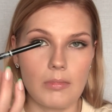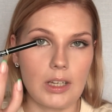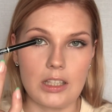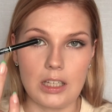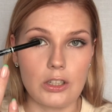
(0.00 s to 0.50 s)

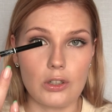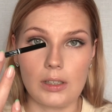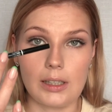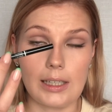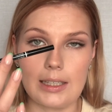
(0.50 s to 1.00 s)

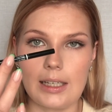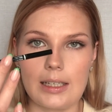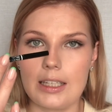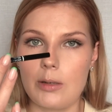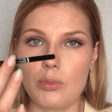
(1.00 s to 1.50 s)
essentially the
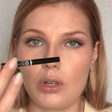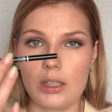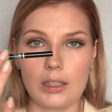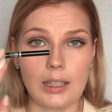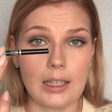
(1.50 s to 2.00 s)
exact same
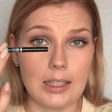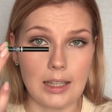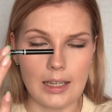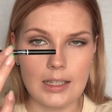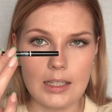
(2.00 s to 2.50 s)
product as
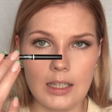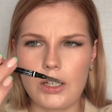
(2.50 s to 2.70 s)
this.